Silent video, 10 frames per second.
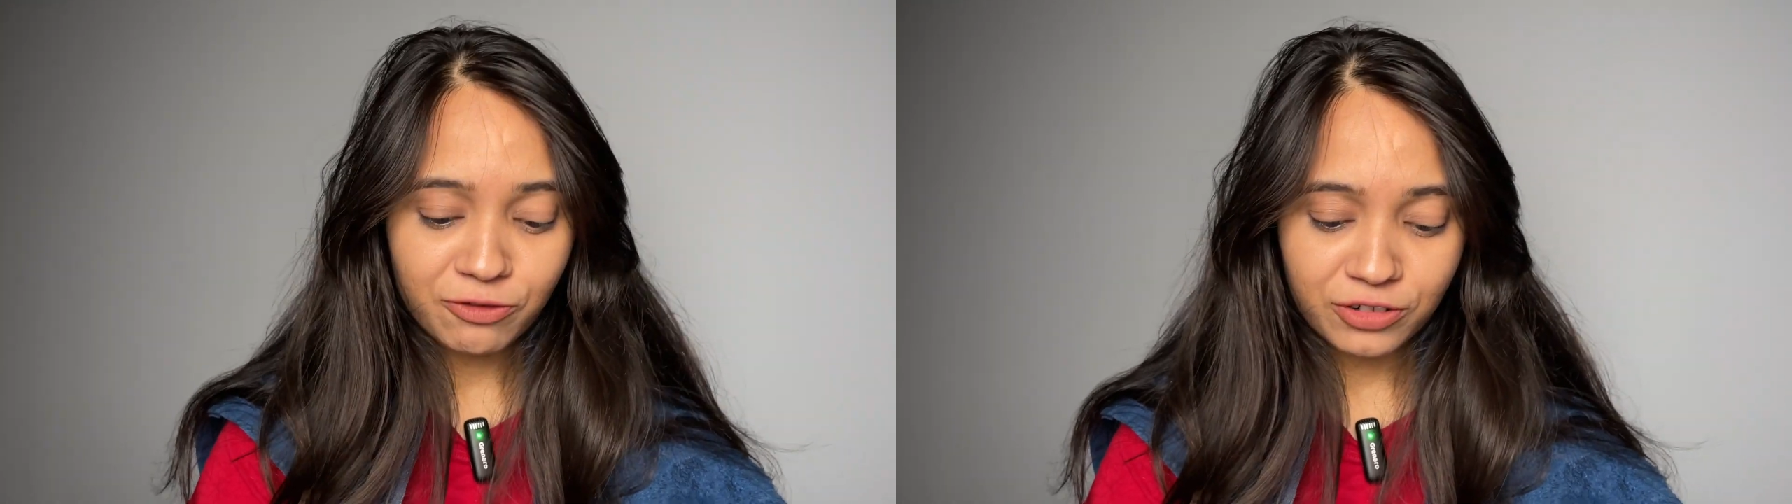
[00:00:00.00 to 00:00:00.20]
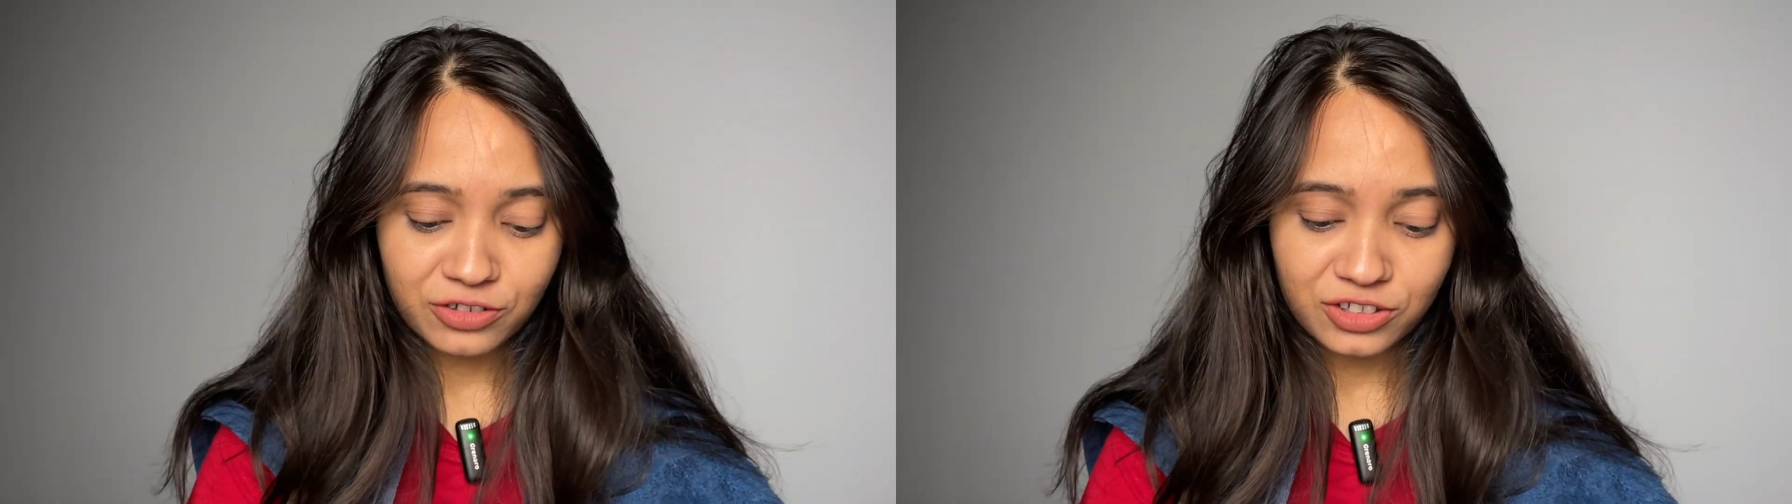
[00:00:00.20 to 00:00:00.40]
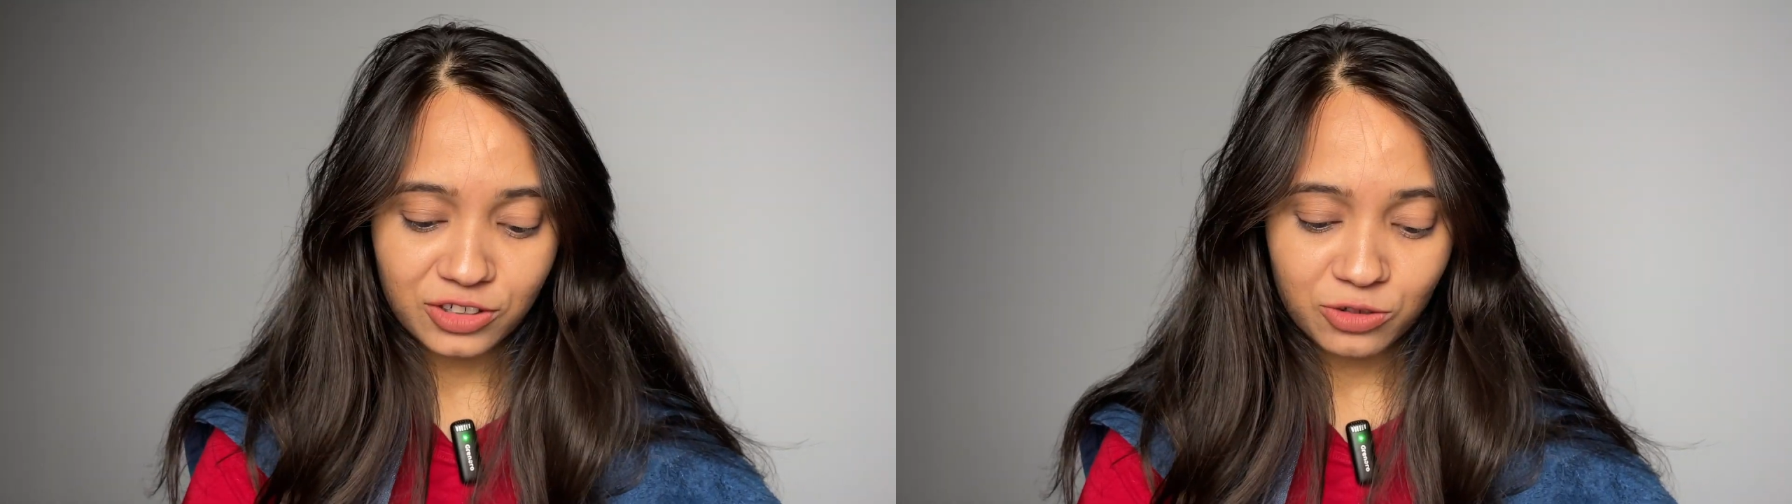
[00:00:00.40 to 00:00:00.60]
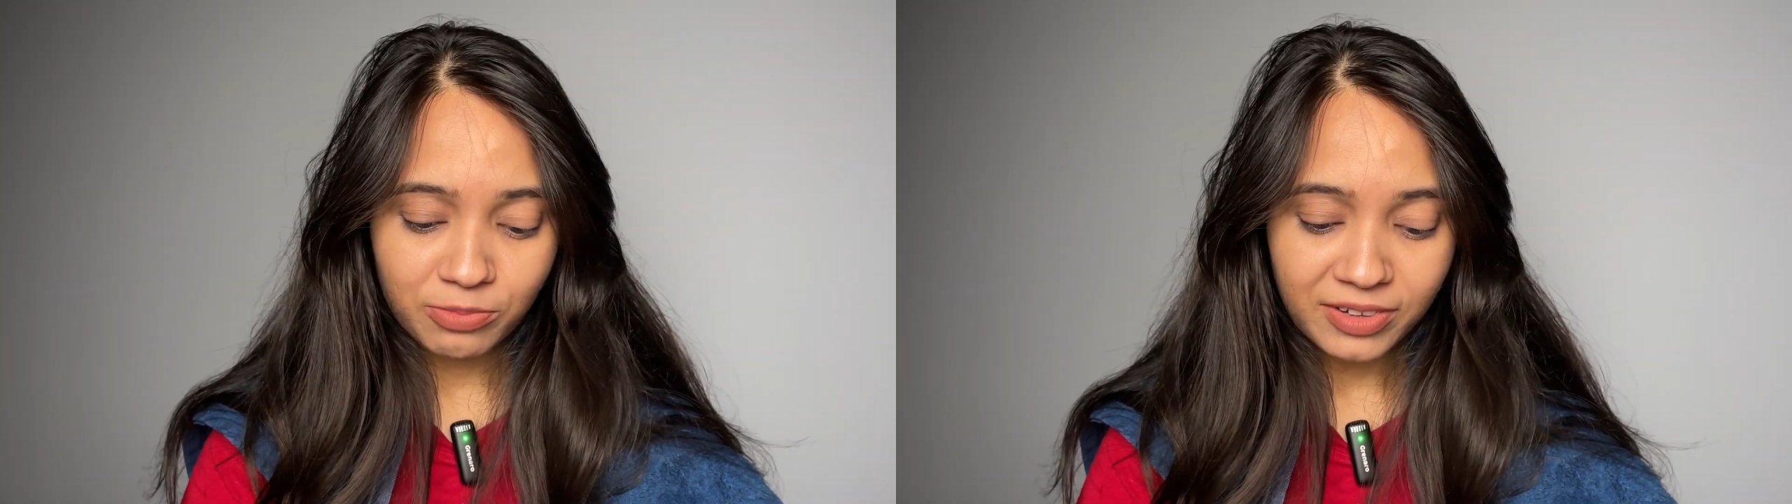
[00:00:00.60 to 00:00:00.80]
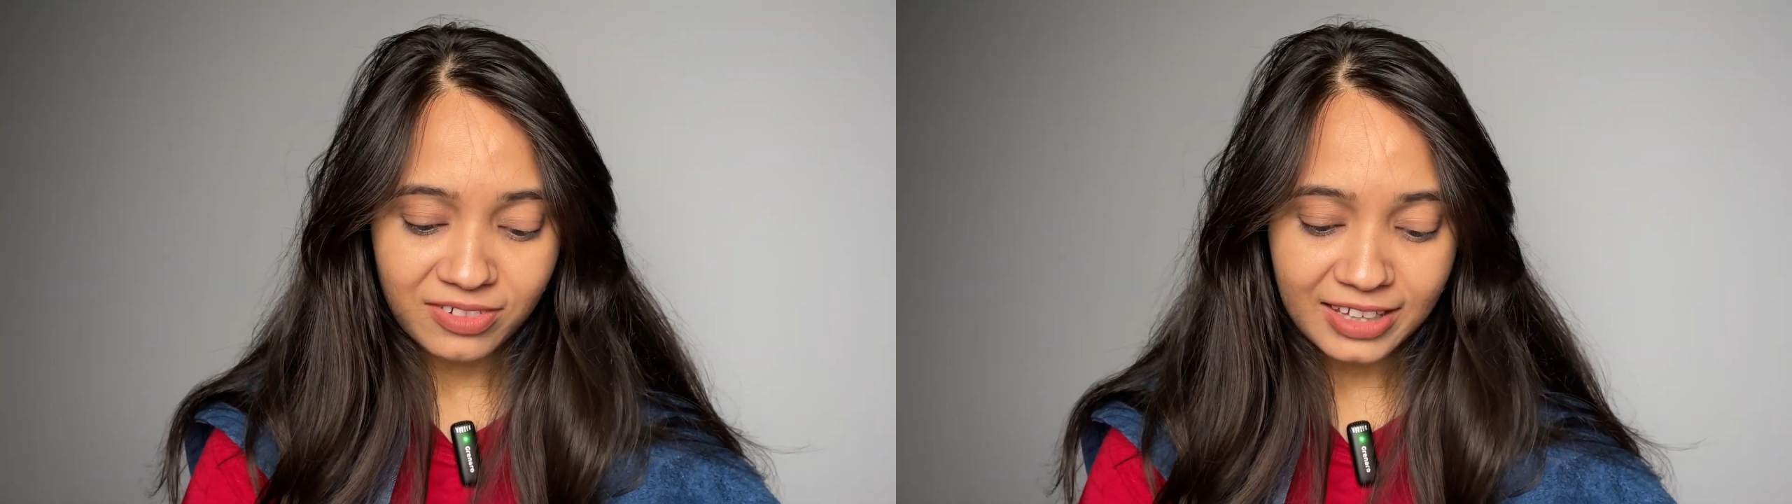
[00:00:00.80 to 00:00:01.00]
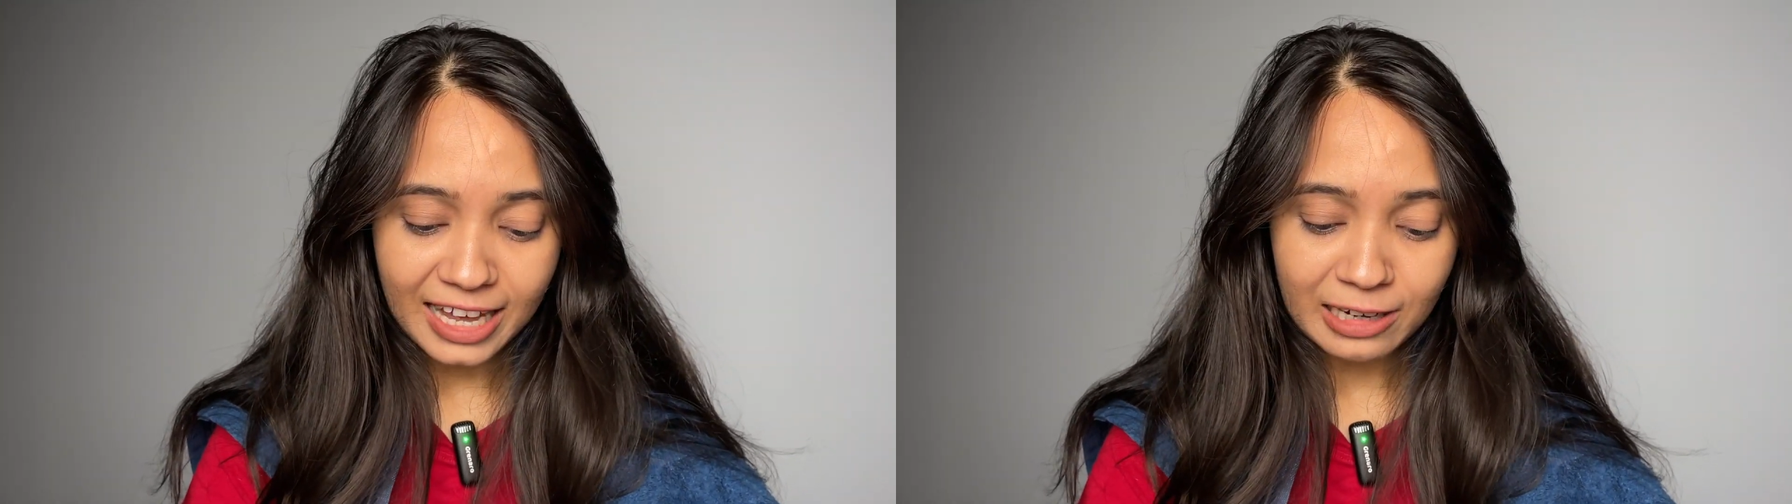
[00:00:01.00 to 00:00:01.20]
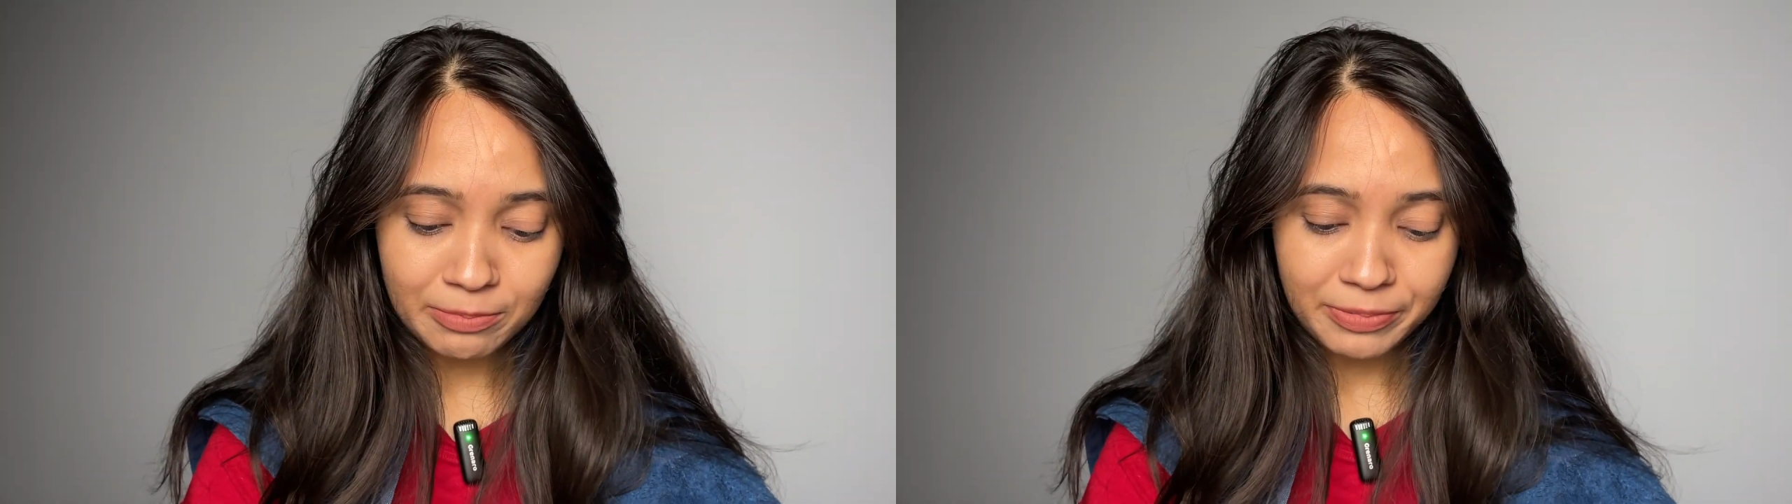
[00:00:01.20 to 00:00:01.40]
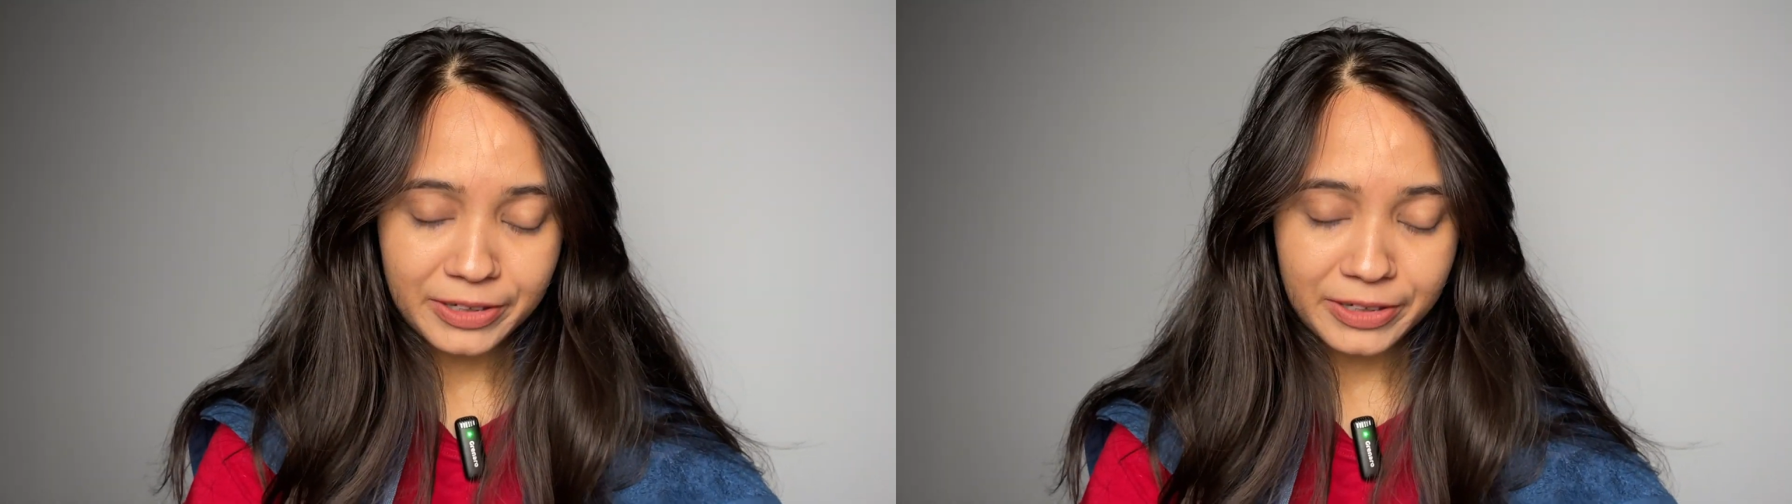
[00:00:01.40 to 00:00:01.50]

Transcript: first into my scalp.